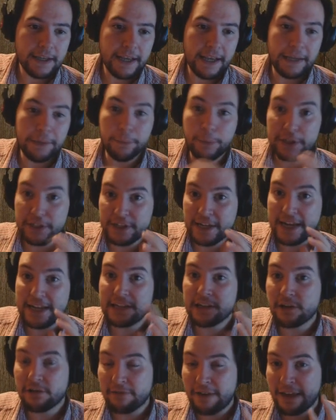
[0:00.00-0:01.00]
In which case
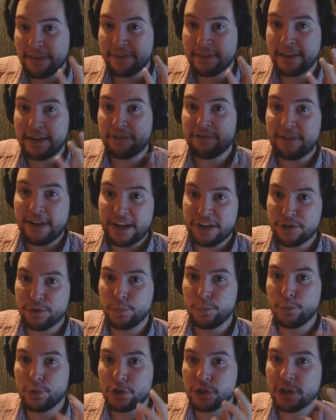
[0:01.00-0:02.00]
Caranthir and
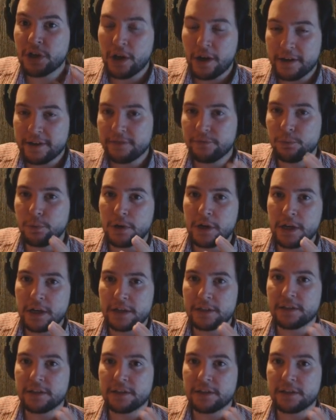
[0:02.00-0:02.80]
Leshen would kind of work,